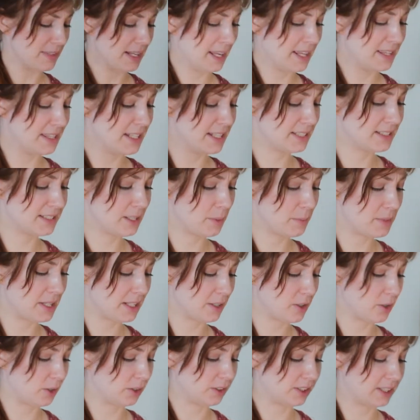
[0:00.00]
And there's something
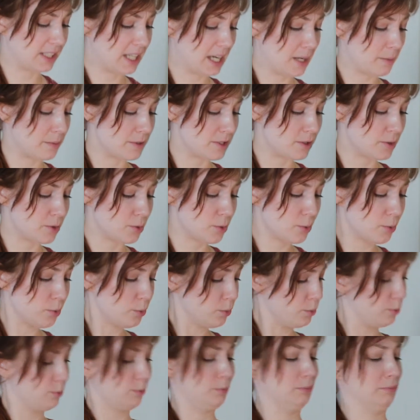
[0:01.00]
called cabeljou.
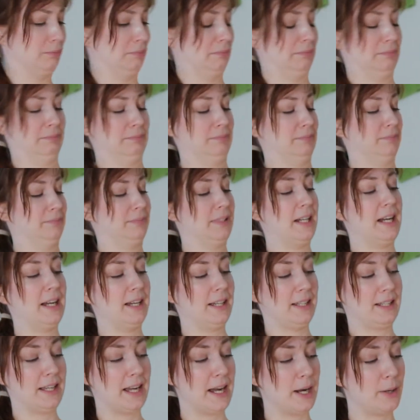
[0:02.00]

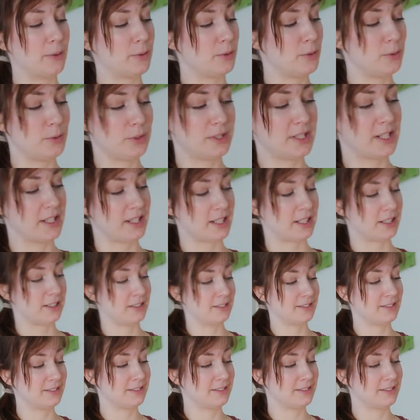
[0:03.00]
How do you say that?